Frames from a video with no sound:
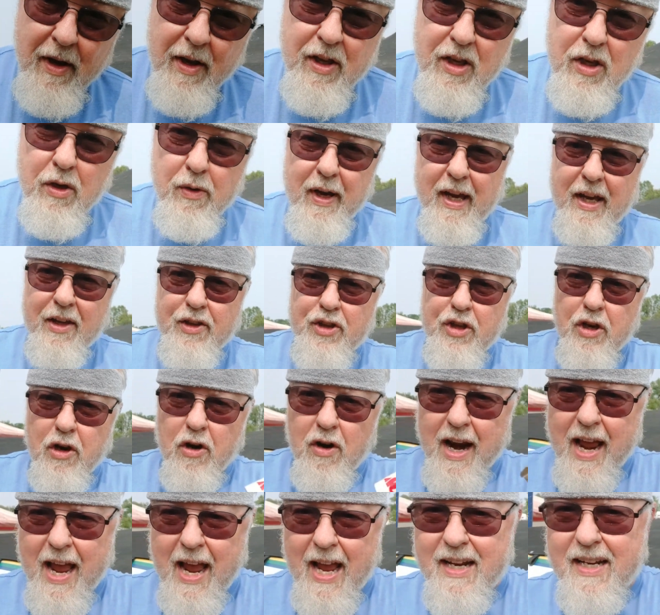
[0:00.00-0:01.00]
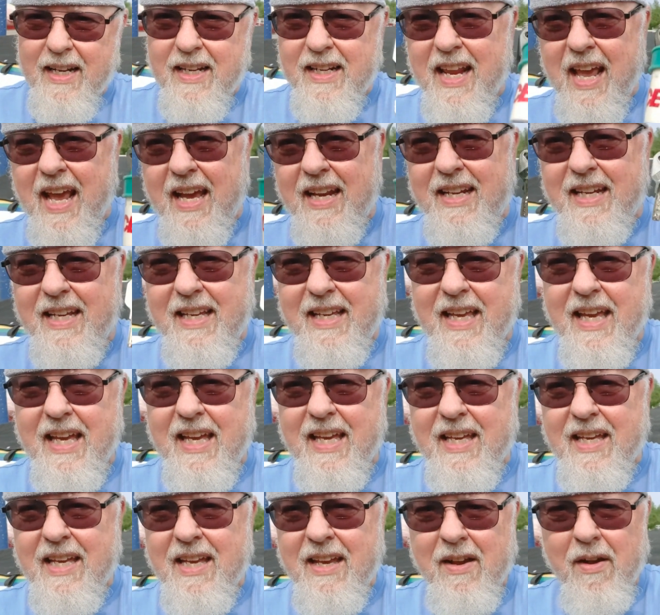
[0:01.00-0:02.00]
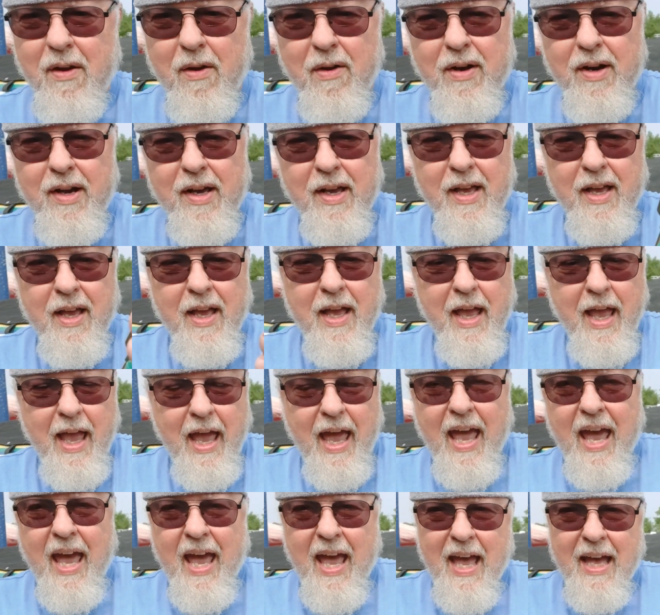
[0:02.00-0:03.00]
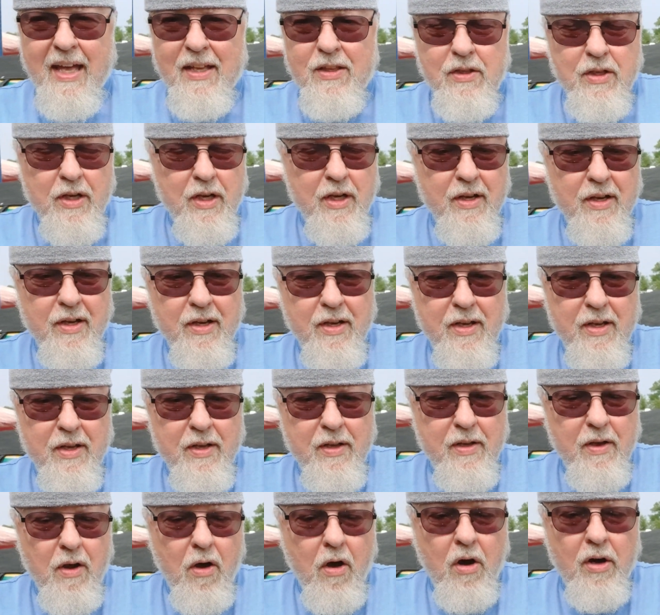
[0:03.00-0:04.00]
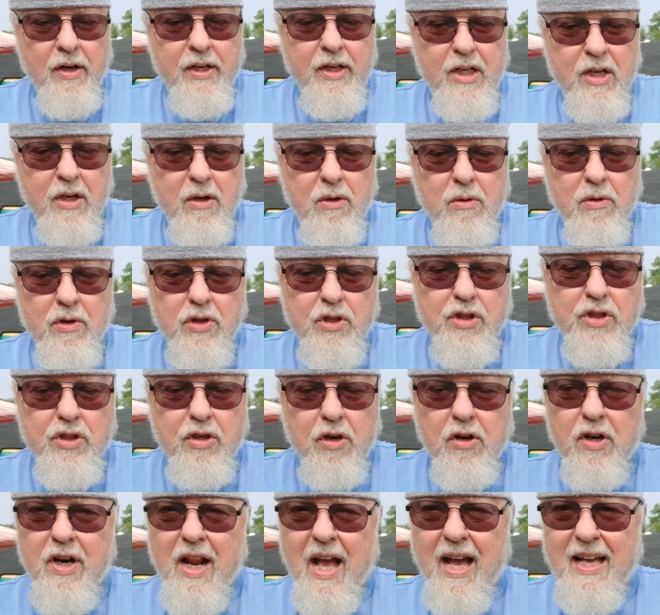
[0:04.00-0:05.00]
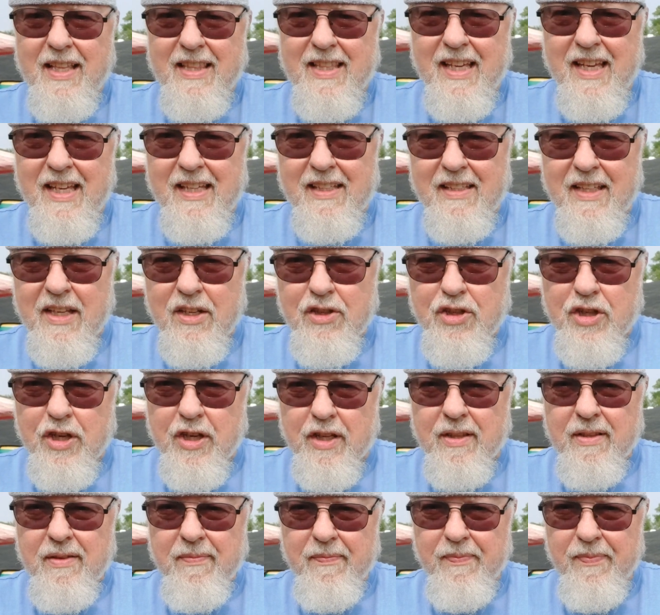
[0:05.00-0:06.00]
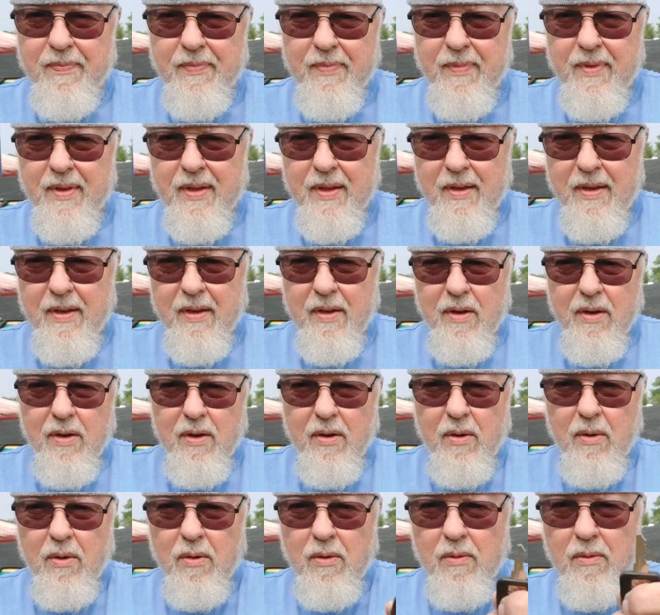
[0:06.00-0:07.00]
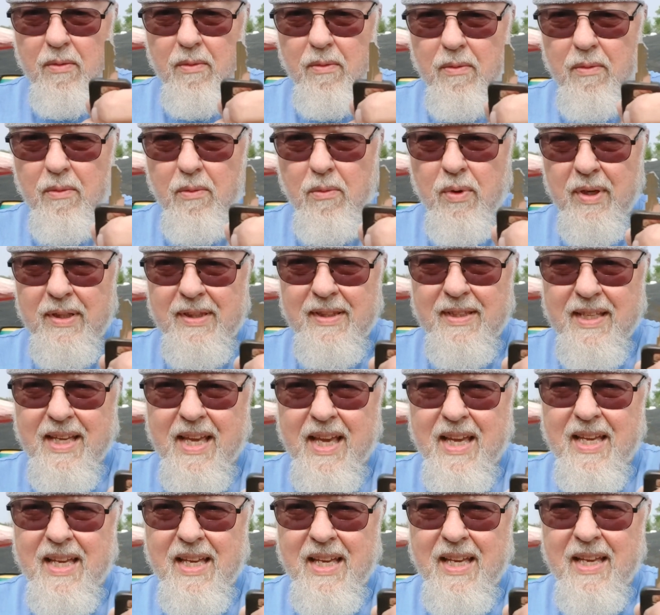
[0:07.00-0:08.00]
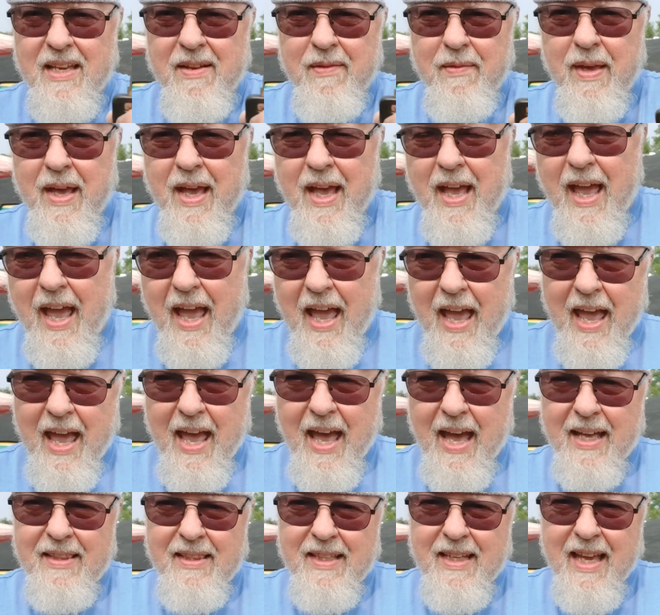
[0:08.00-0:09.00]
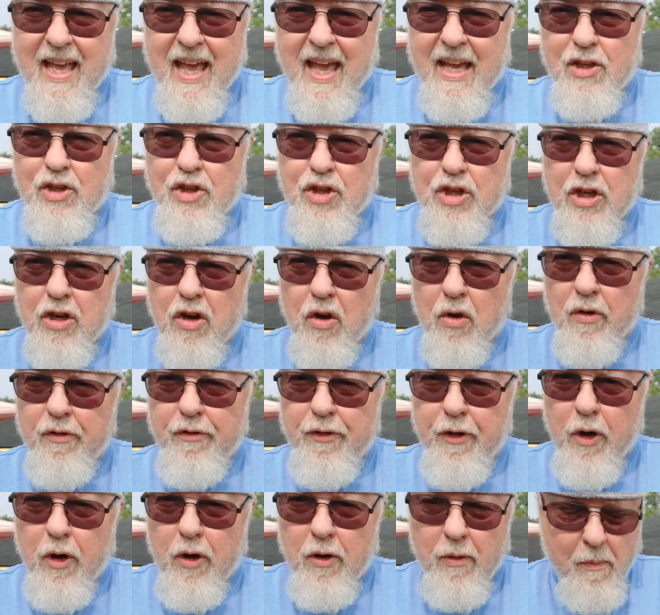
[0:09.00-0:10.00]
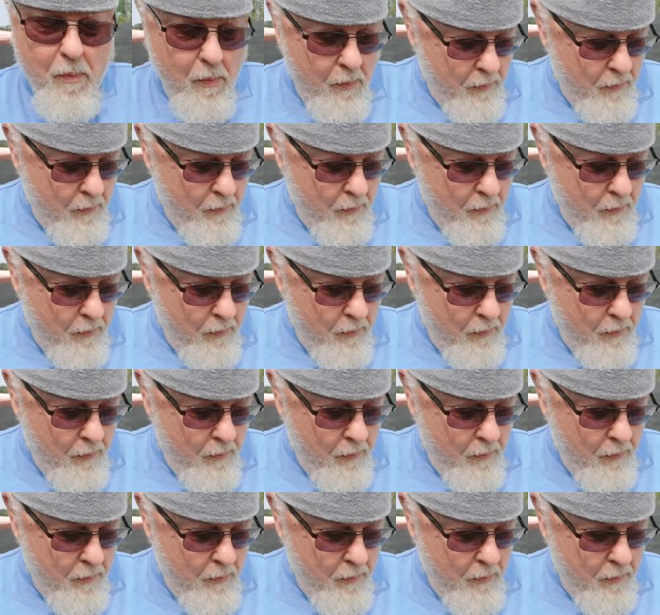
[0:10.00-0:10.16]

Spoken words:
you get your handy dandy key, and all you do is turn on the ignition with the key, and the gauge should go to full.